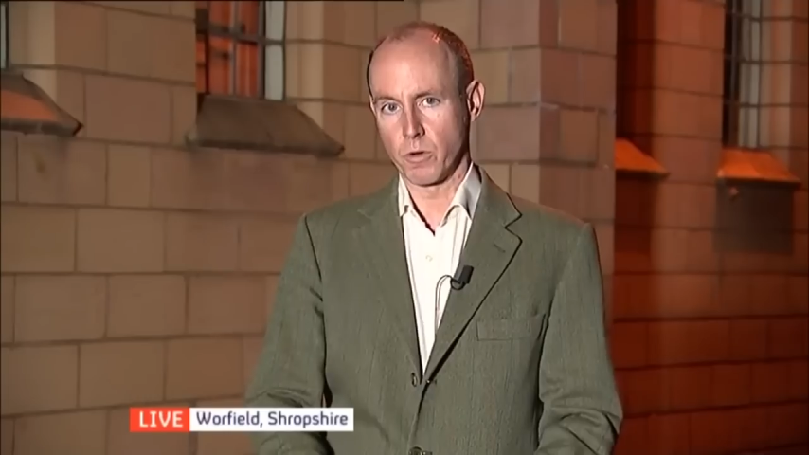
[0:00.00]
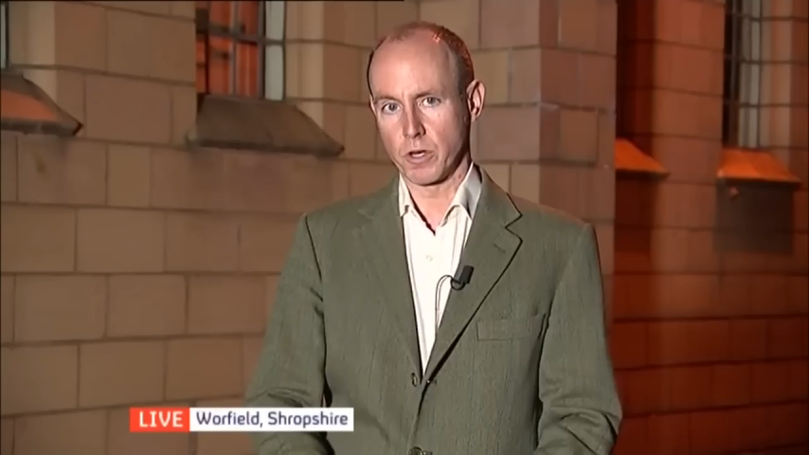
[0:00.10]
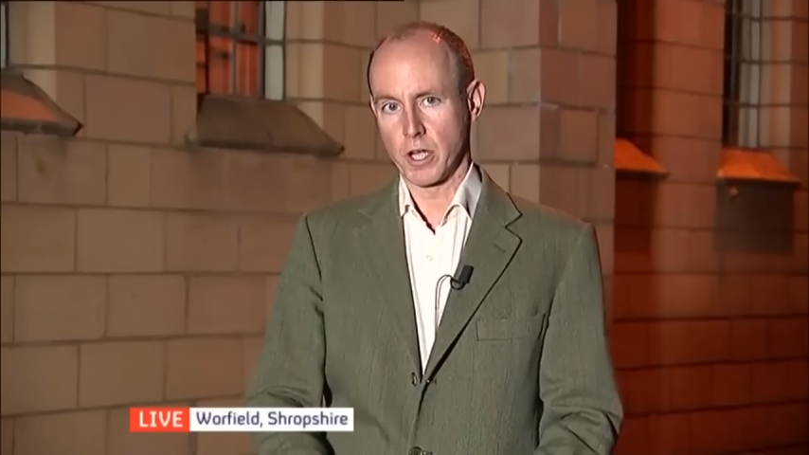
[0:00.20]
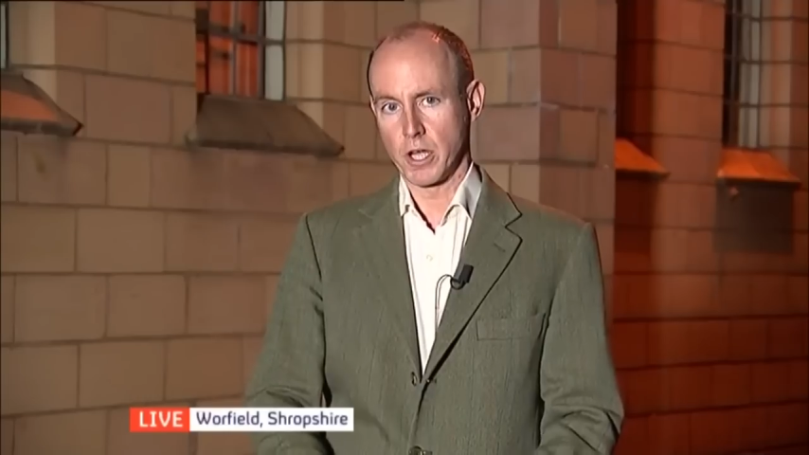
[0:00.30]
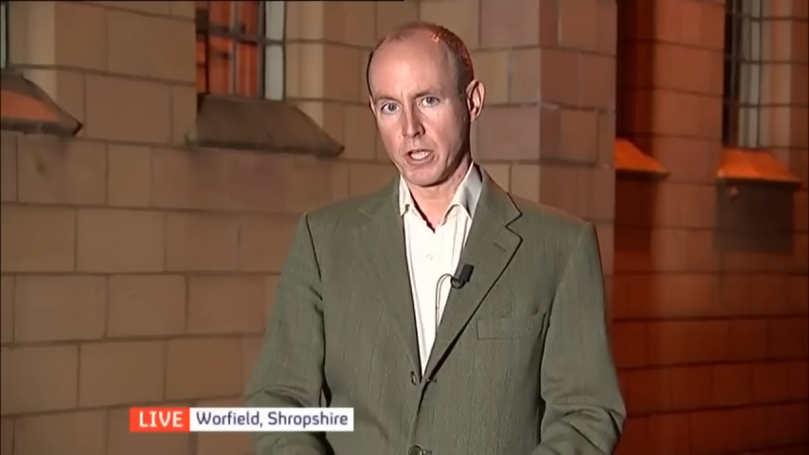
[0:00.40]
What
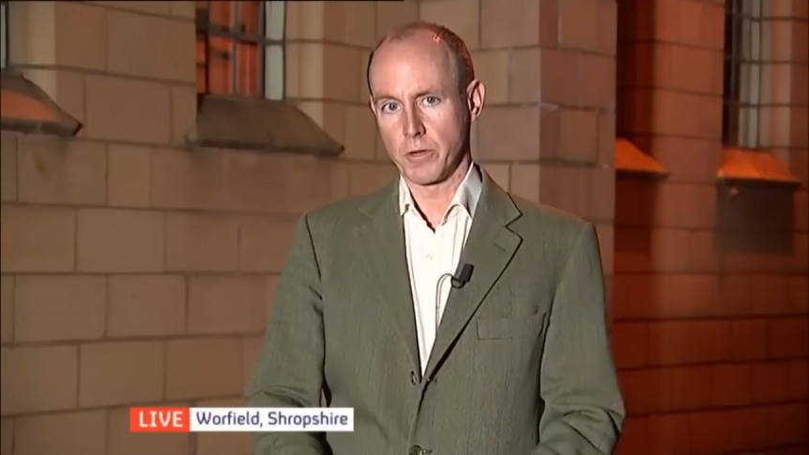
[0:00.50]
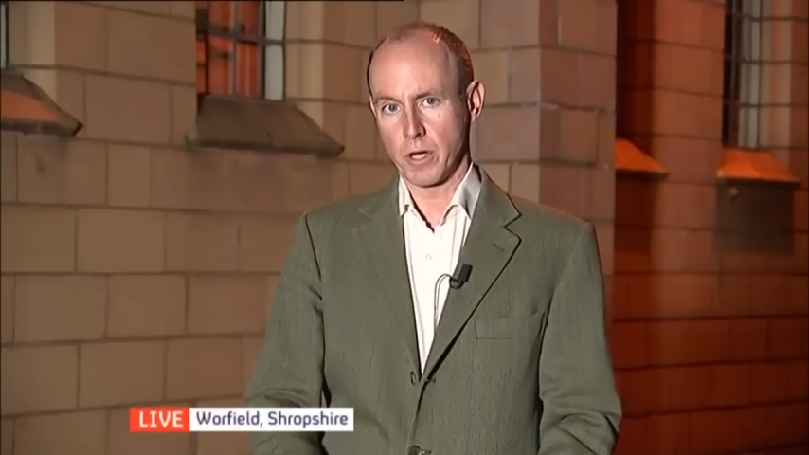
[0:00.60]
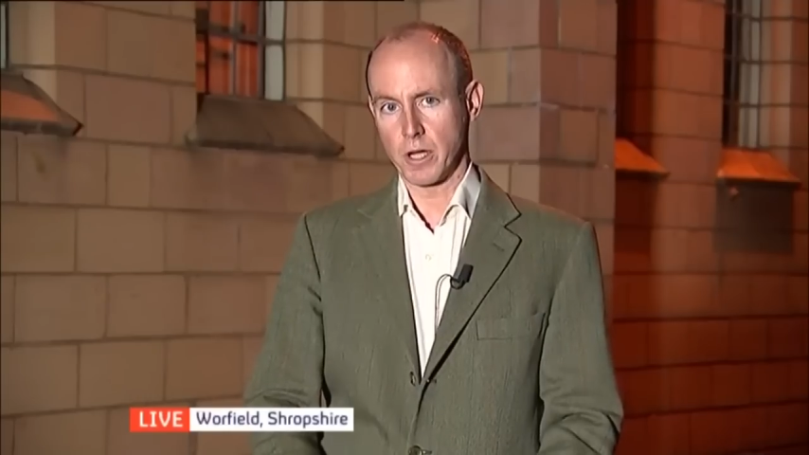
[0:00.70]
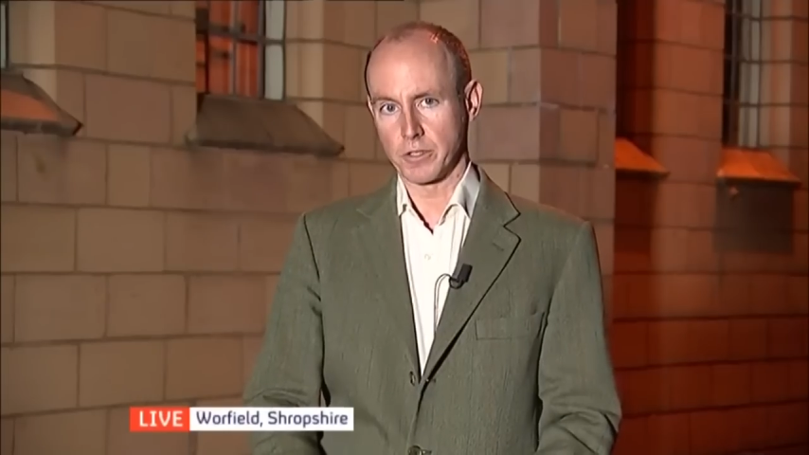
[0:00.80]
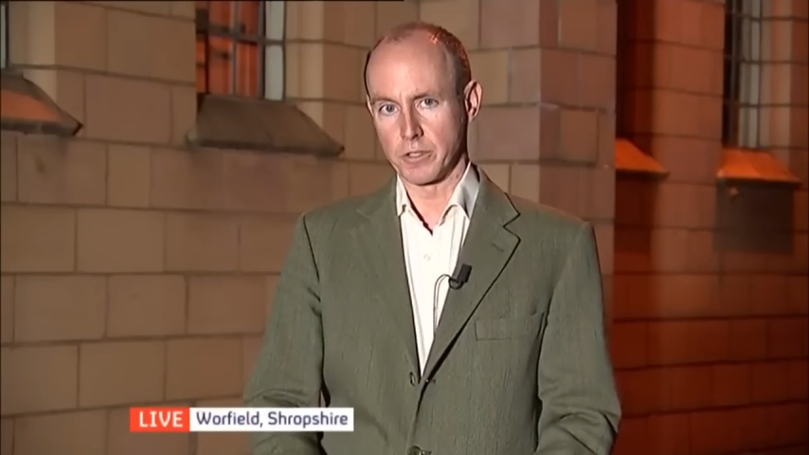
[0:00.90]
you
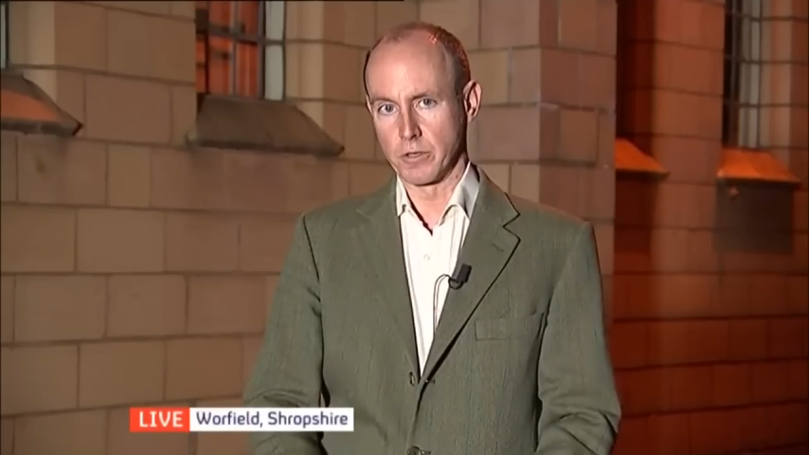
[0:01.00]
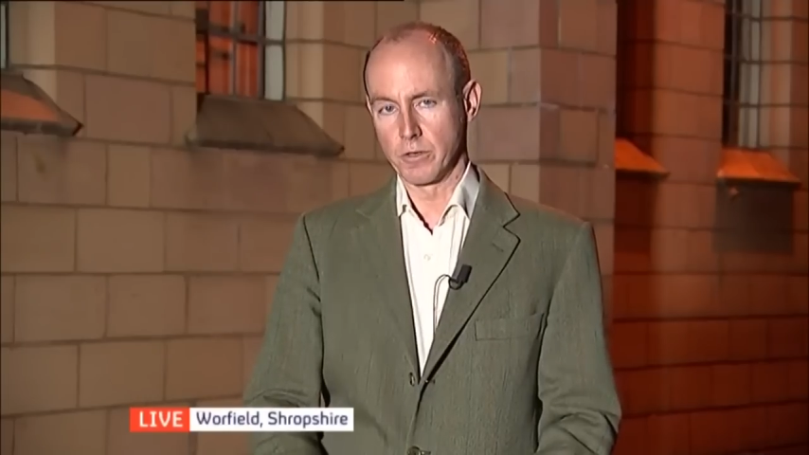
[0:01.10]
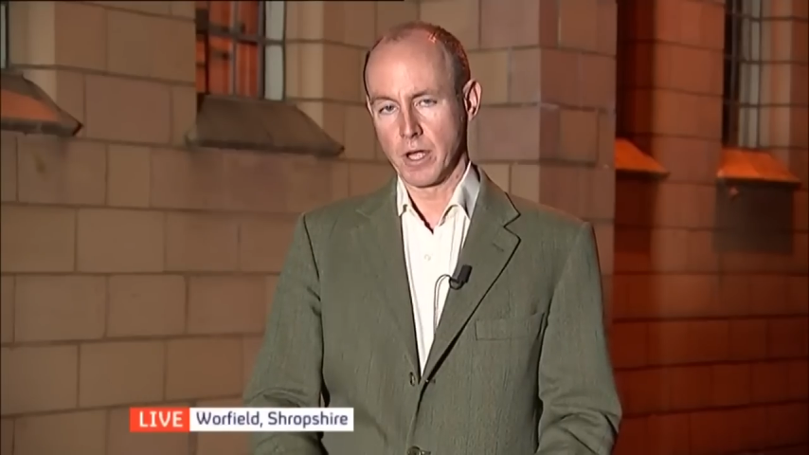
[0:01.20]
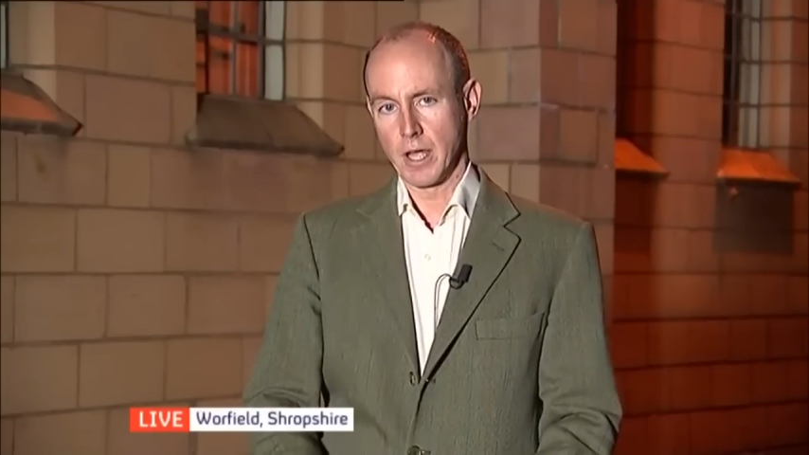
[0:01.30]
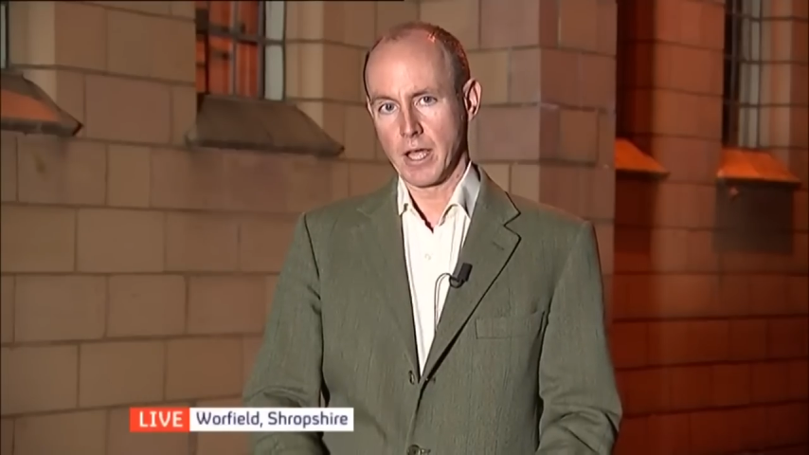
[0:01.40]
can't do